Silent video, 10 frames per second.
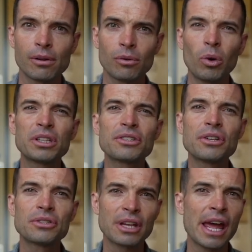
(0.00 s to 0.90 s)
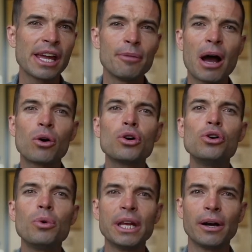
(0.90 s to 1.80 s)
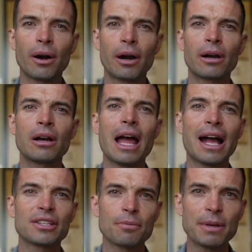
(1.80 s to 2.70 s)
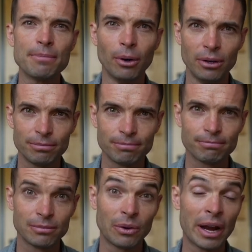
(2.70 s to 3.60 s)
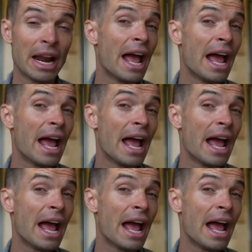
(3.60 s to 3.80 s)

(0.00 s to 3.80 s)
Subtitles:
What does this say about who we are as a people, right?